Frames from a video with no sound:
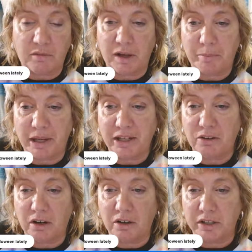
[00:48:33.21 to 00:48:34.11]
Well, I bet
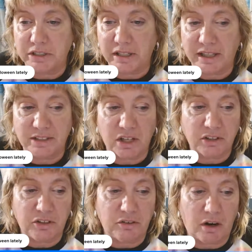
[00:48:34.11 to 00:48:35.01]
you are, Christy. That's
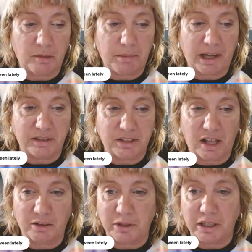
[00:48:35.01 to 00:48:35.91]
all you are about is
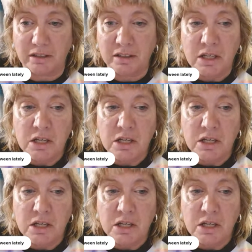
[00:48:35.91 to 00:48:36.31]
Halloween.